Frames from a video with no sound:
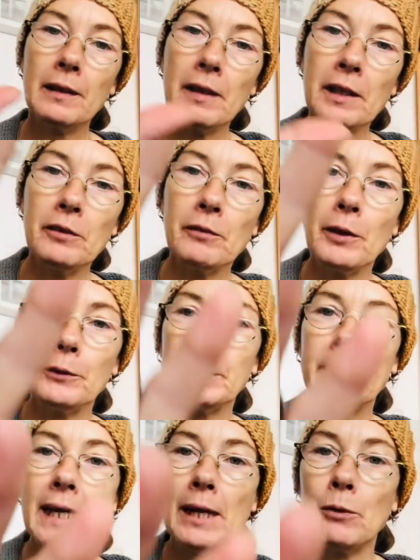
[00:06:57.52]
They grow
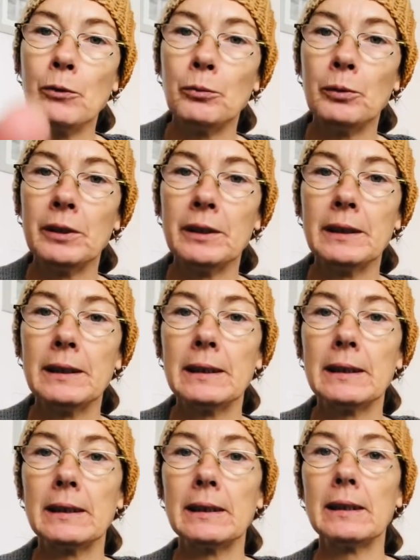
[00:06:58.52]

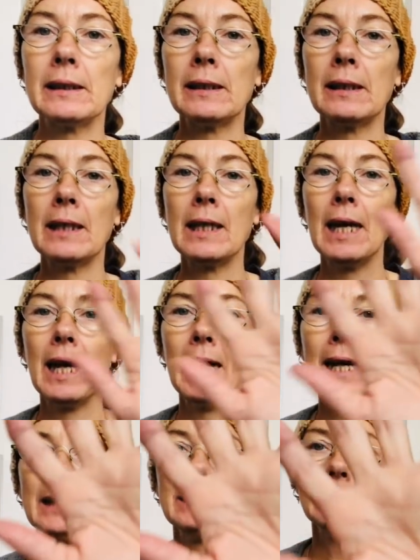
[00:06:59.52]
downwards and